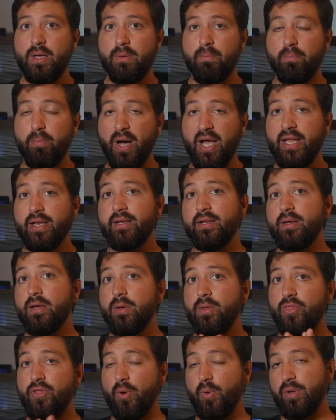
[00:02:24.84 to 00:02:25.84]
but
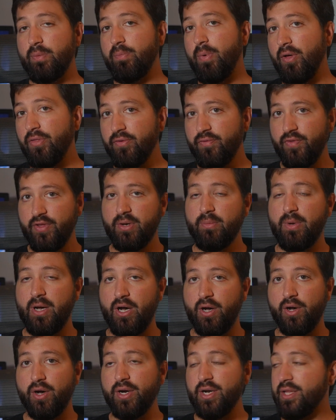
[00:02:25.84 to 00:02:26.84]
throwing both of them
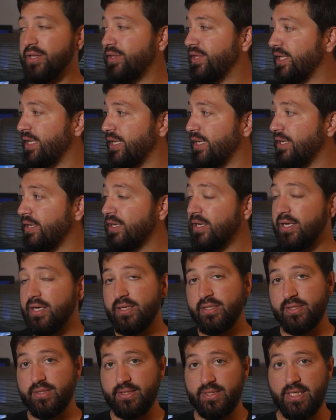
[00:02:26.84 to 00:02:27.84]
on the
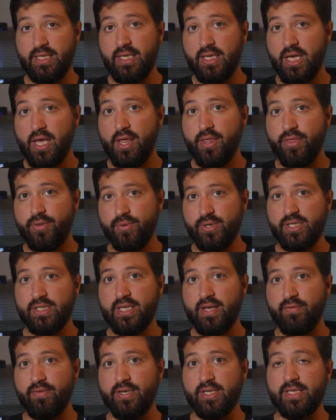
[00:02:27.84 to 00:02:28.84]

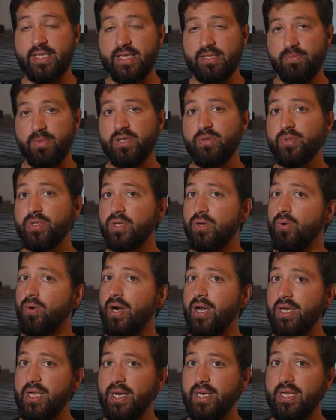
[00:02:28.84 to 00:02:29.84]
Z370 test bench with the Core
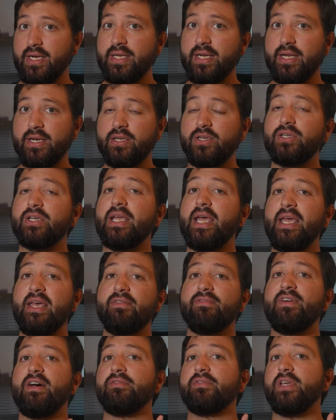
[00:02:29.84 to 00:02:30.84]
i9-9900K
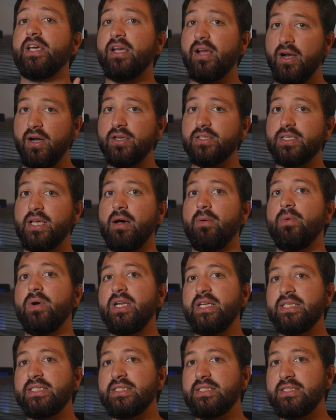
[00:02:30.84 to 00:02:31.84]
at 5 gigahertz, I
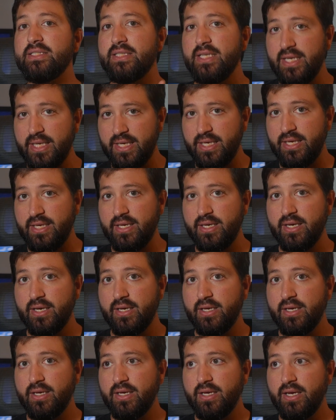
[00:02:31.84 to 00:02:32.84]
wanted to see
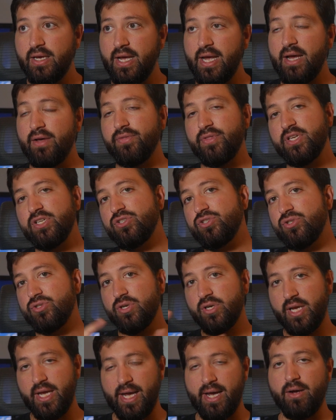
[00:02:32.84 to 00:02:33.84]
how things
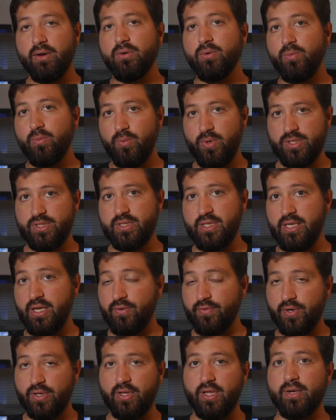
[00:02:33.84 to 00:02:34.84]
shook out once the
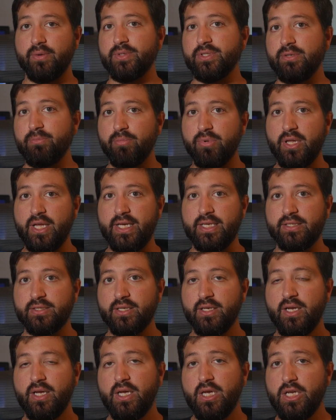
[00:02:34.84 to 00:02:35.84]
overclock was in place.
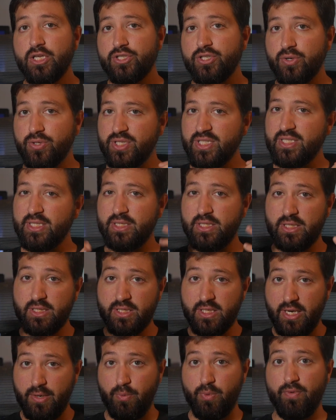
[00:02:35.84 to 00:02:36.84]
So since this
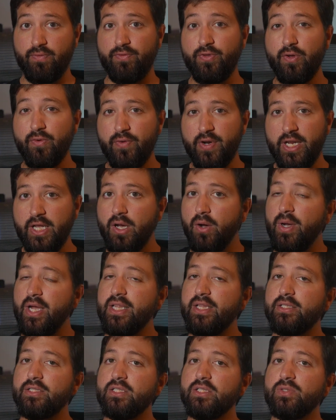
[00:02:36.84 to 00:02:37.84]
isn't a review video
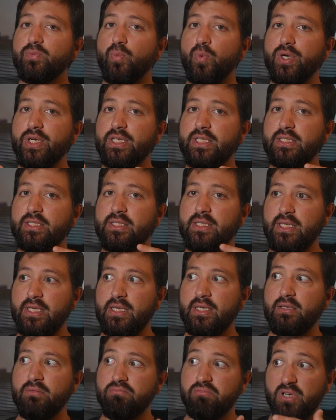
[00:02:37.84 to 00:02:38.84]
and this is wanted to
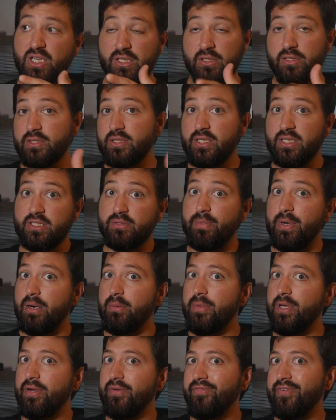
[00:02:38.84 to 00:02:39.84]
see, well, it's an
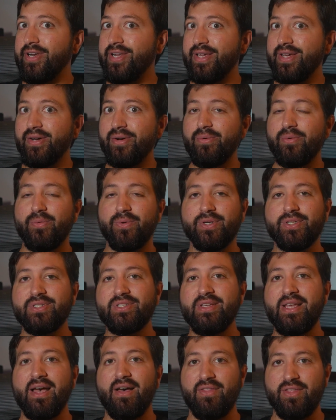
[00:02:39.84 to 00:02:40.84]
experimental video, I want to
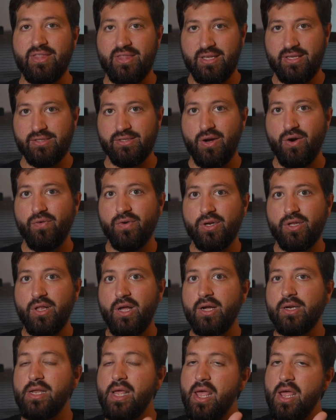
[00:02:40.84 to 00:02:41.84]
see how the things
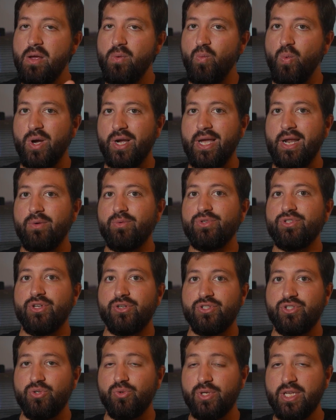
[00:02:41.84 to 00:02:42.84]
overclock and what kind of
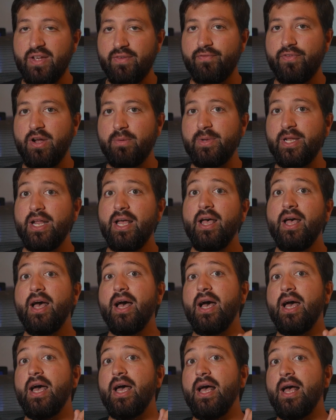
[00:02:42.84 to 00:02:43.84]
results you get from it.
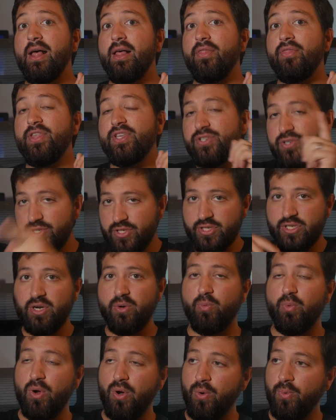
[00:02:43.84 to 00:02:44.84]
These are just
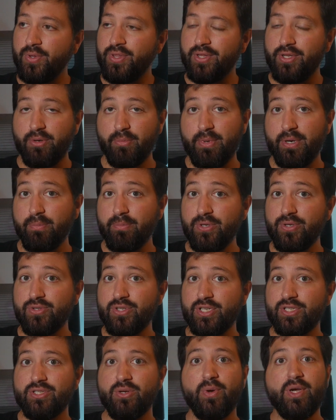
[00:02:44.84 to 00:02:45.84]
going to roll with a little bit of
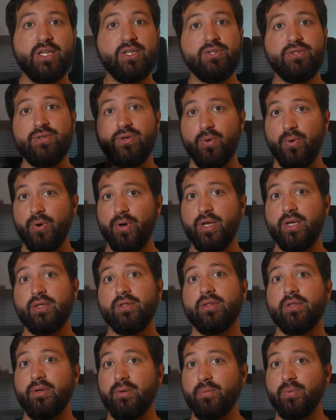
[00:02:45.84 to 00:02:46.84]
music, so enjoy
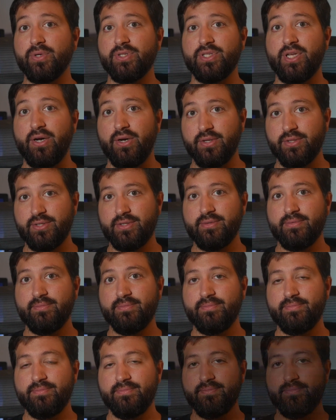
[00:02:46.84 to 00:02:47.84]
the results.